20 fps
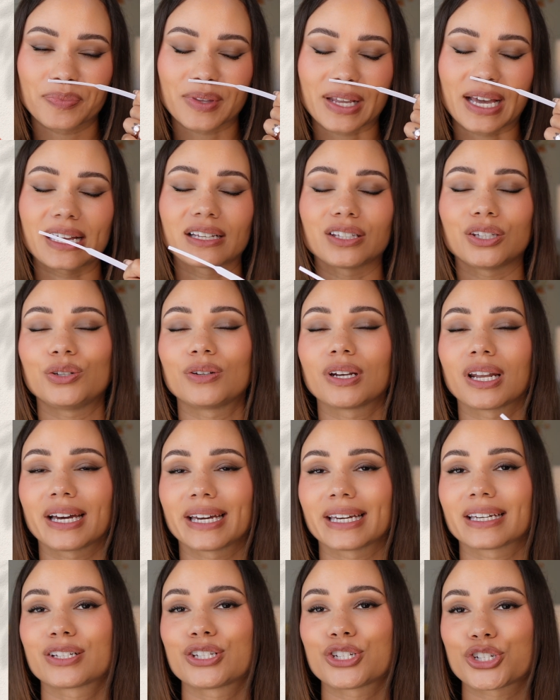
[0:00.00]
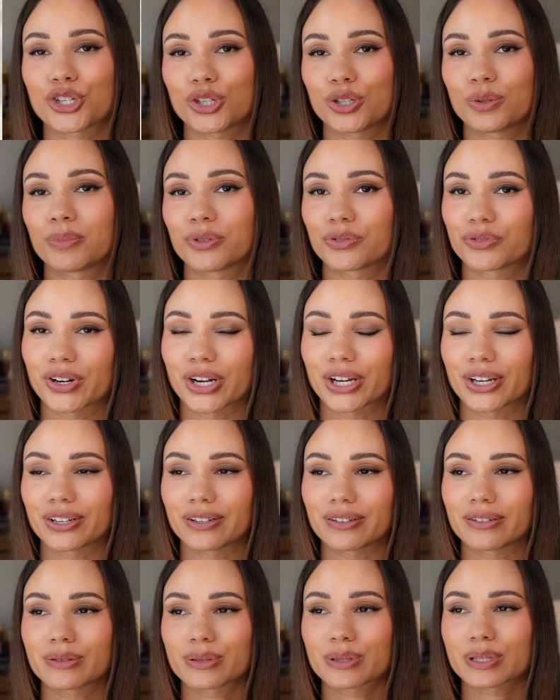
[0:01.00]
and you like
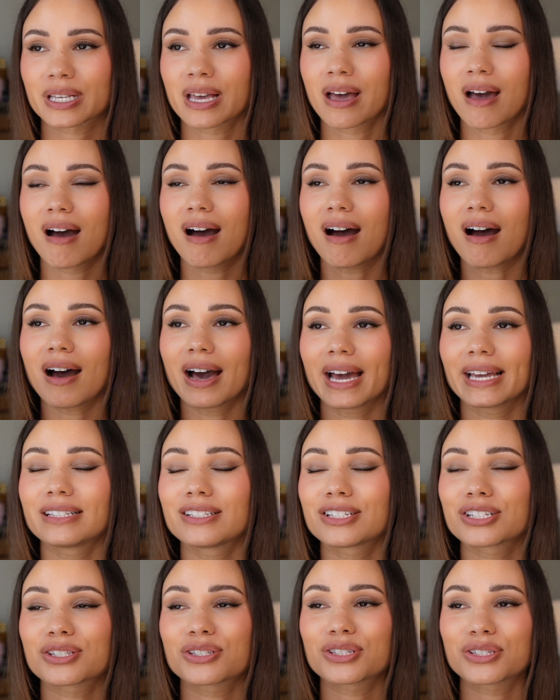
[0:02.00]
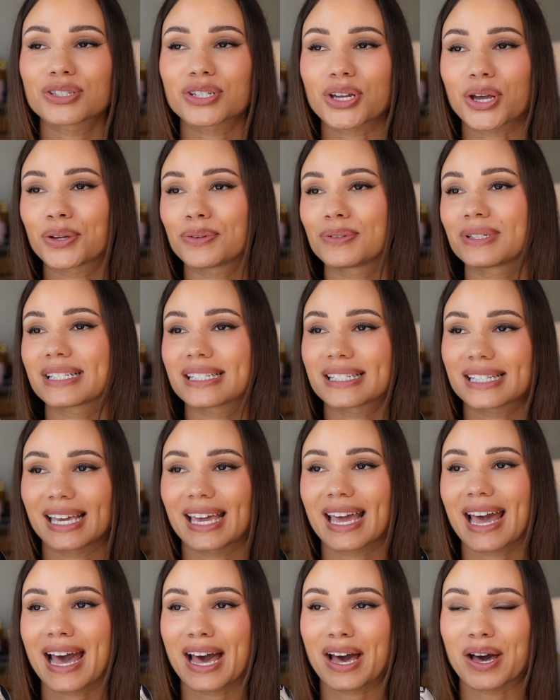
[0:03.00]
tuberose, I just don't
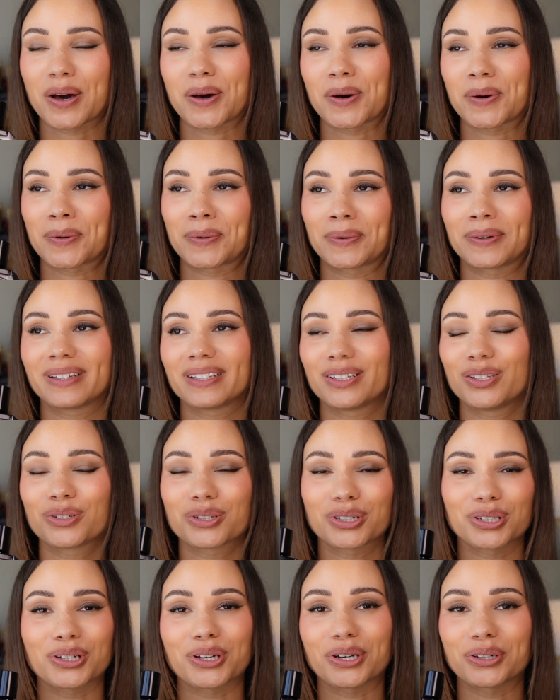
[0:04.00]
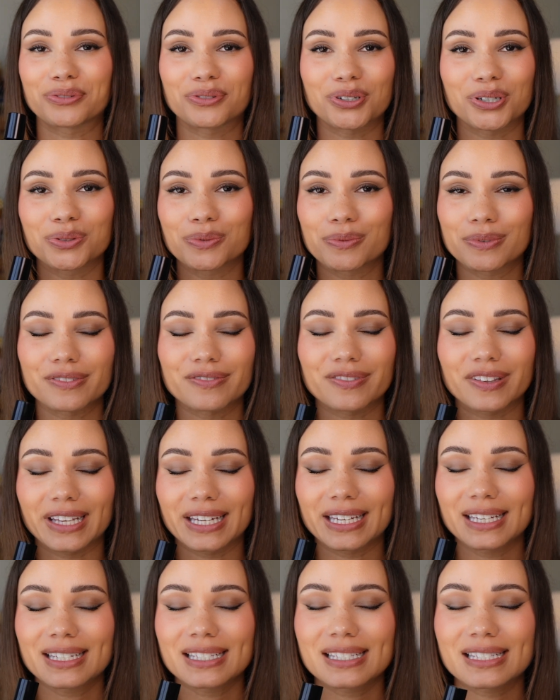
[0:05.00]
see how you could go wrong with
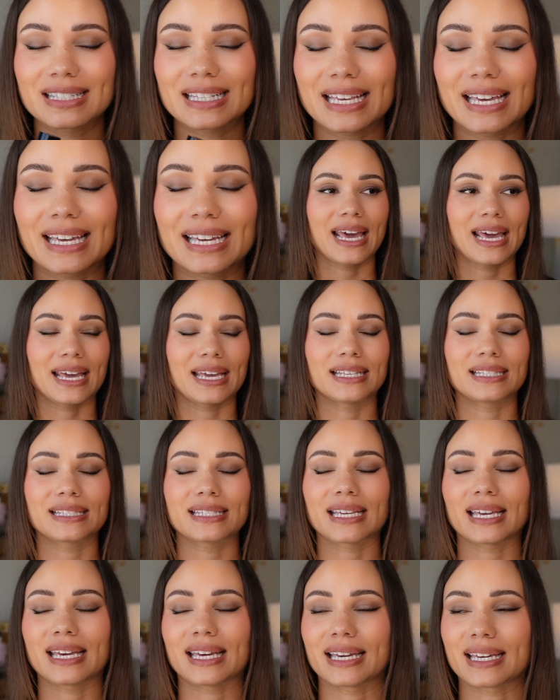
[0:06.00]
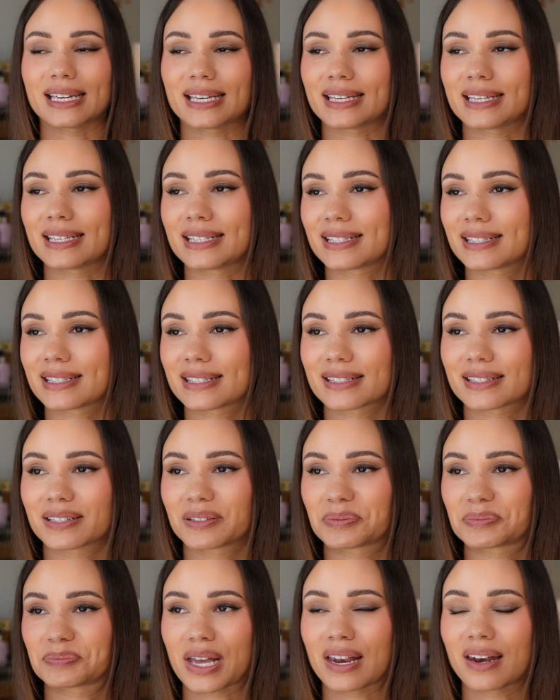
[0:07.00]
this. It is
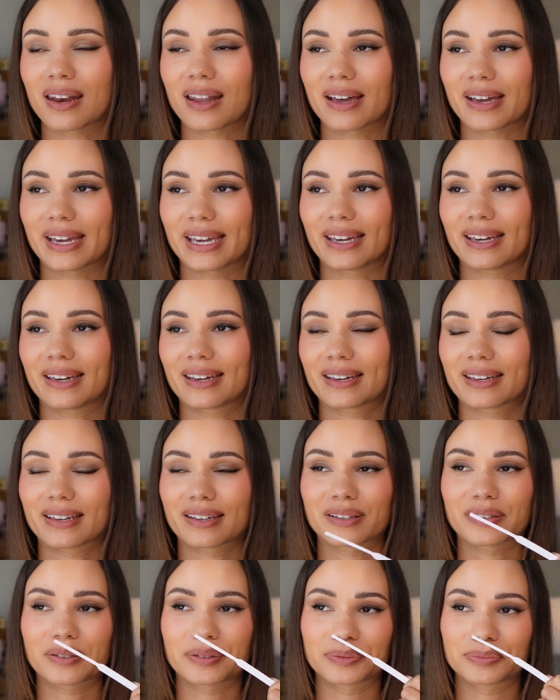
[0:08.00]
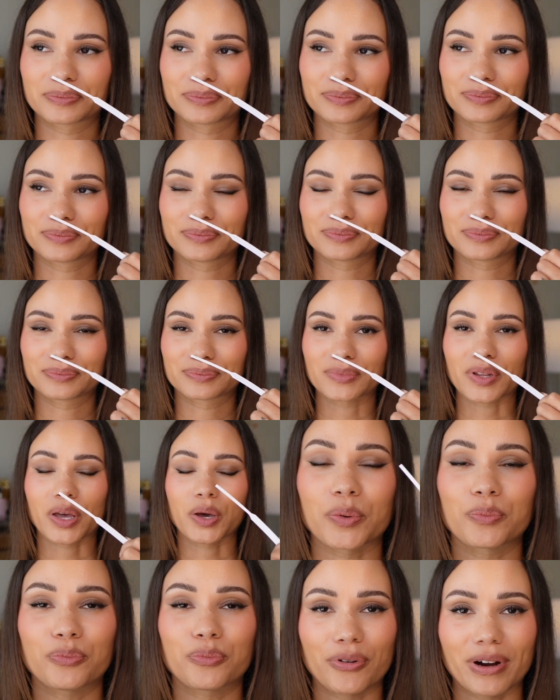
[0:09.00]
like
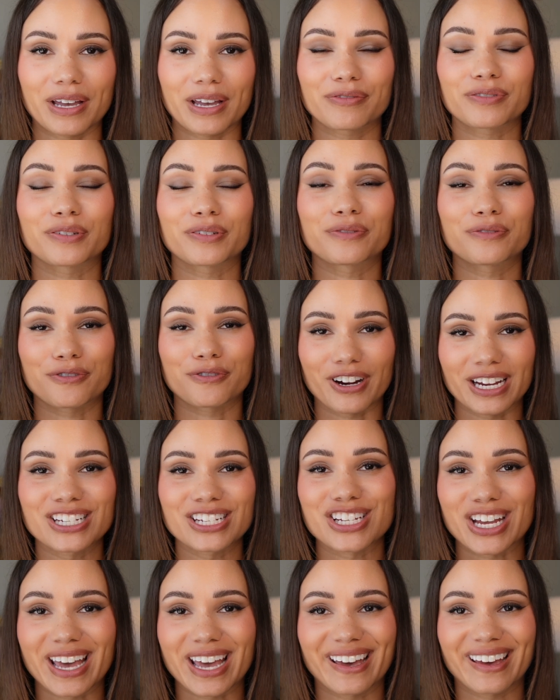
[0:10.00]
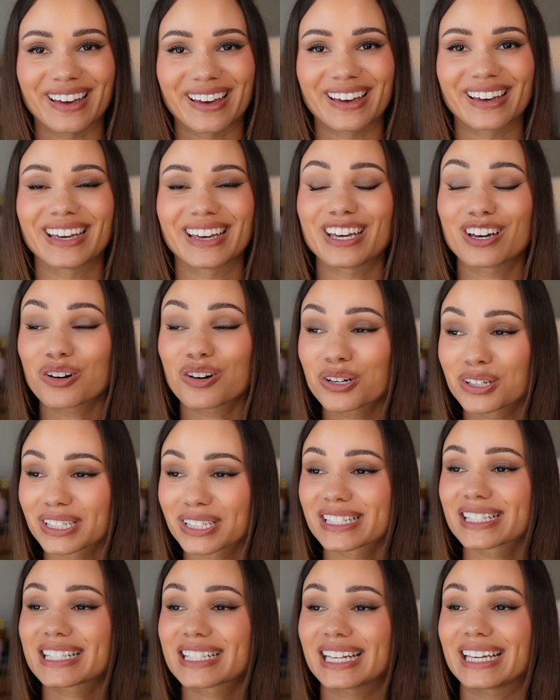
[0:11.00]
a breath of fresh air. It
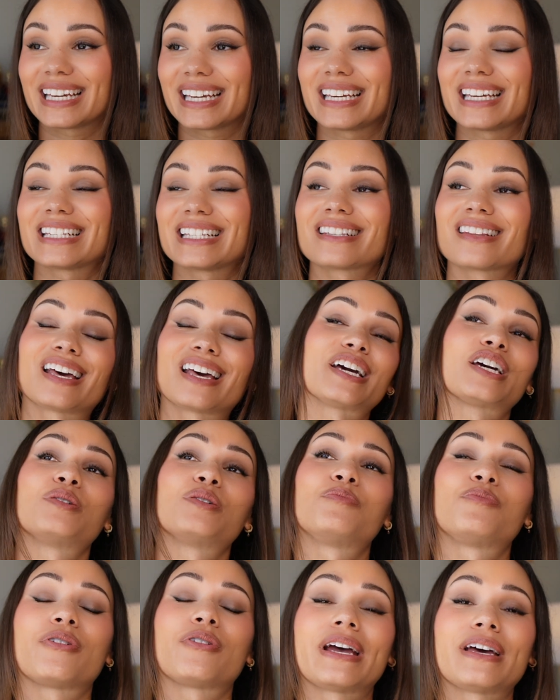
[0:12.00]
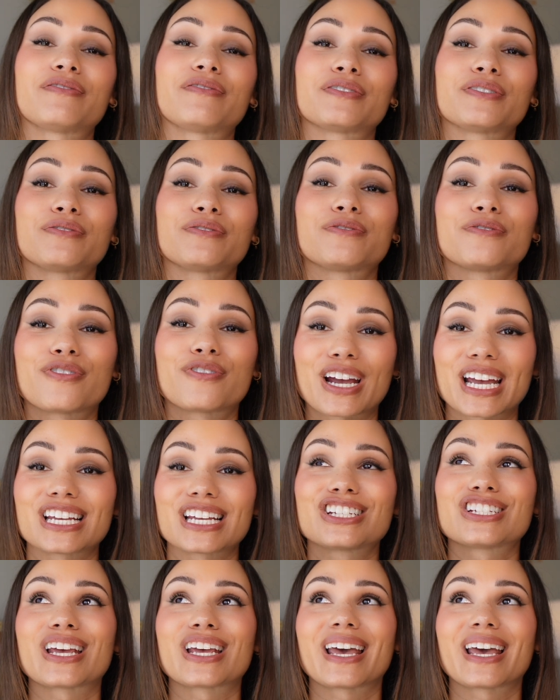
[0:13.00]
honestly is like a breath of fresh